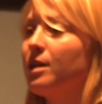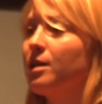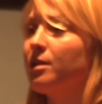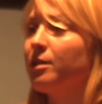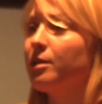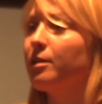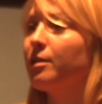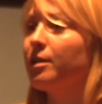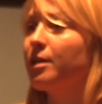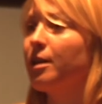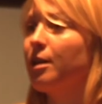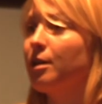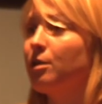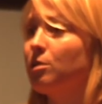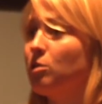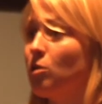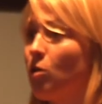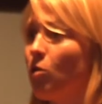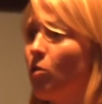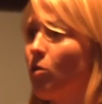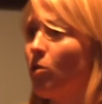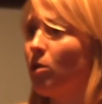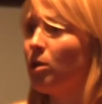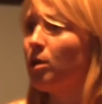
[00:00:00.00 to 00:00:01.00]
clear-cut
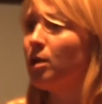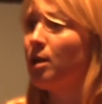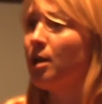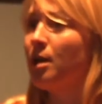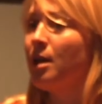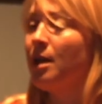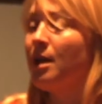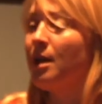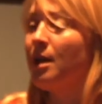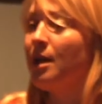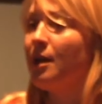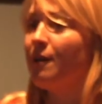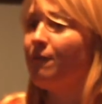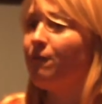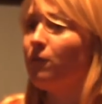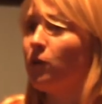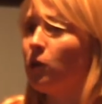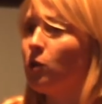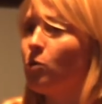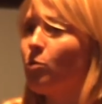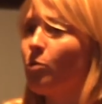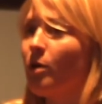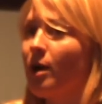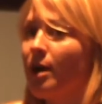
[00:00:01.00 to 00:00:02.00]
goal. If
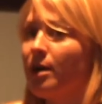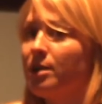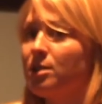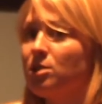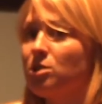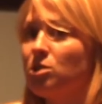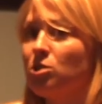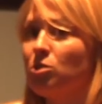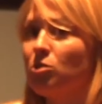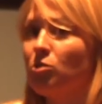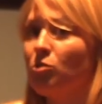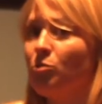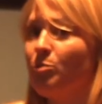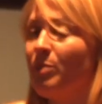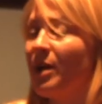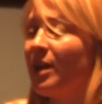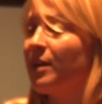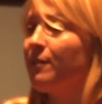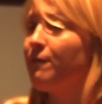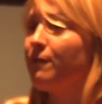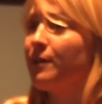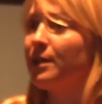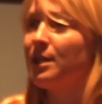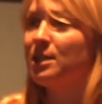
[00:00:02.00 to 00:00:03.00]
you want to
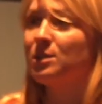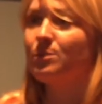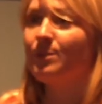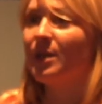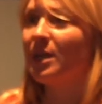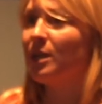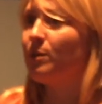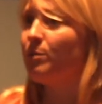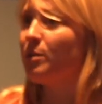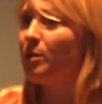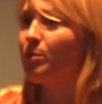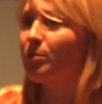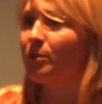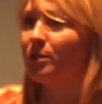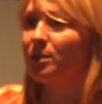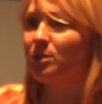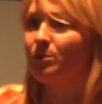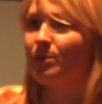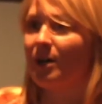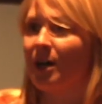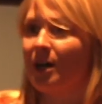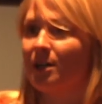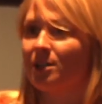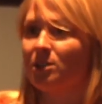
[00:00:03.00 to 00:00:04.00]
benefit as many people as
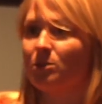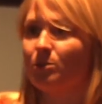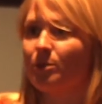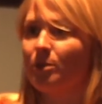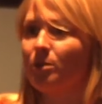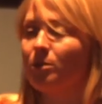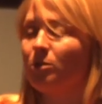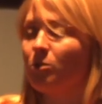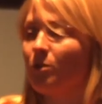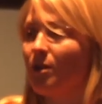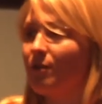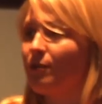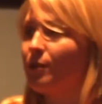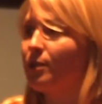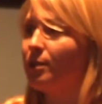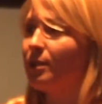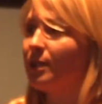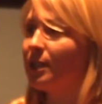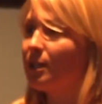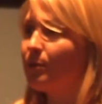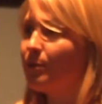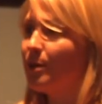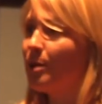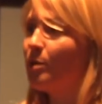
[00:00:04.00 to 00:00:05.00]
possible, you have a
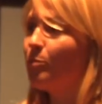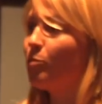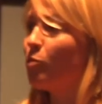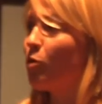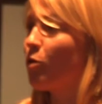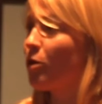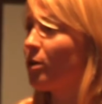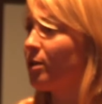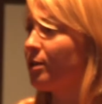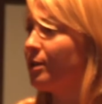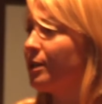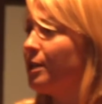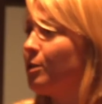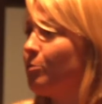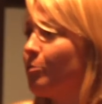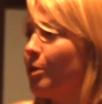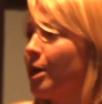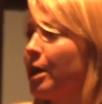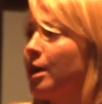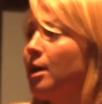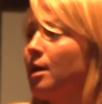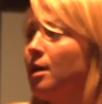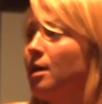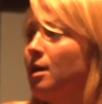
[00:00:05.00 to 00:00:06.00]
little bit more
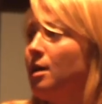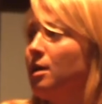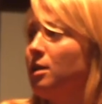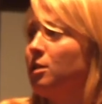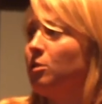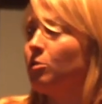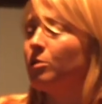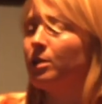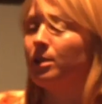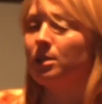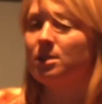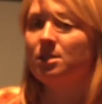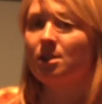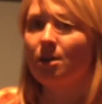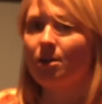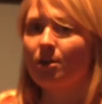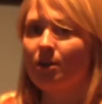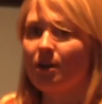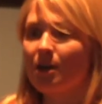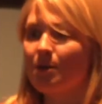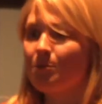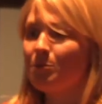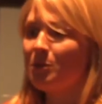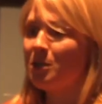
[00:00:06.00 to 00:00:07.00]
leeway. You can start a
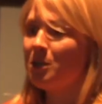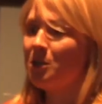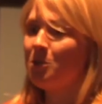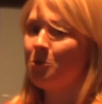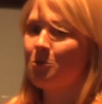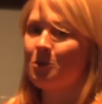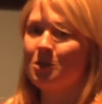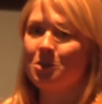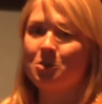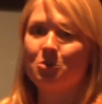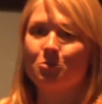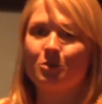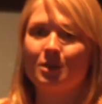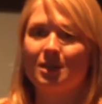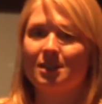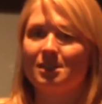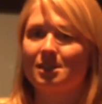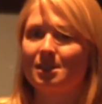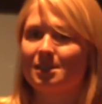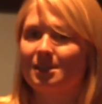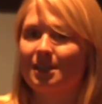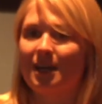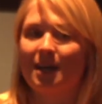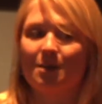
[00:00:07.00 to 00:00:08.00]
company, you can do it
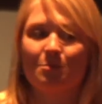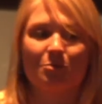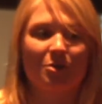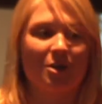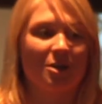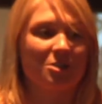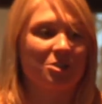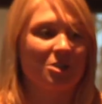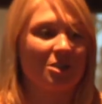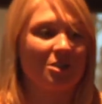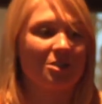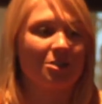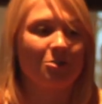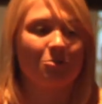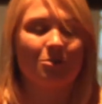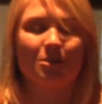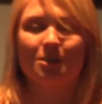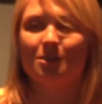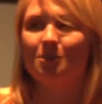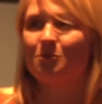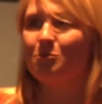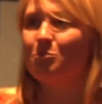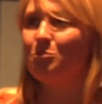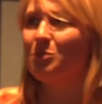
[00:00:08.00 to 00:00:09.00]
as a side project, you
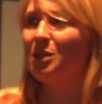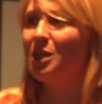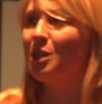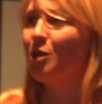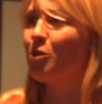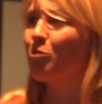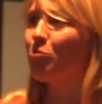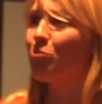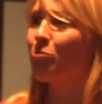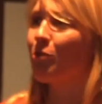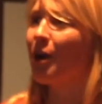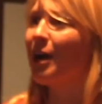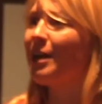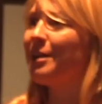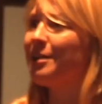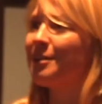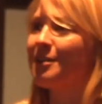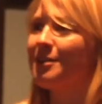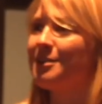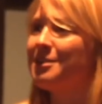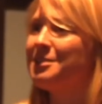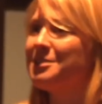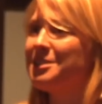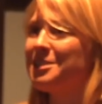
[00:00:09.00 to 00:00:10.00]
can be a
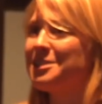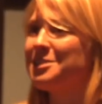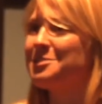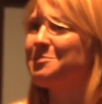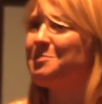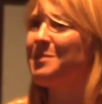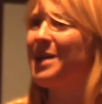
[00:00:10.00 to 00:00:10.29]
writer, it doesn't